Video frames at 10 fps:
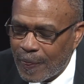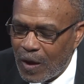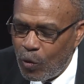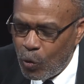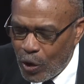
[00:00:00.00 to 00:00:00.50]

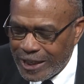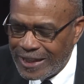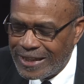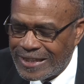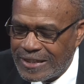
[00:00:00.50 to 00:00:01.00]
What
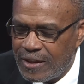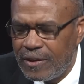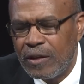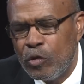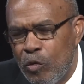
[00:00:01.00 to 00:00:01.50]
is
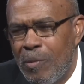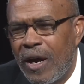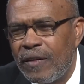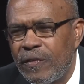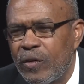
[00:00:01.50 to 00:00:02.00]
the
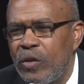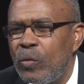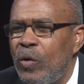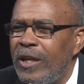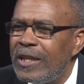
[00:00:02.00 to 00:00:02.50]
Ummah for you?
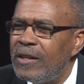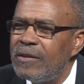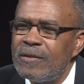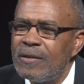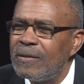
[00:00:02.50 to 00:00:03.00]

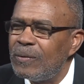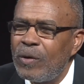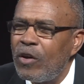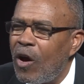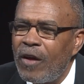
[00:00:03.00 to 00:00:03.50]

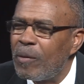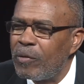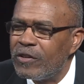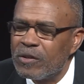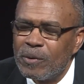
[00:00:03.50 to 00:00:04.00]
What are the
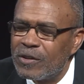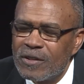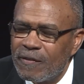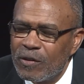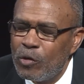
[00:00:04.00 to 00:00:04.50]
principles
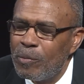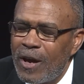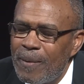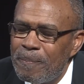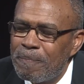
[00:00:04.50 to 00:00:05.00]
of the Ummah?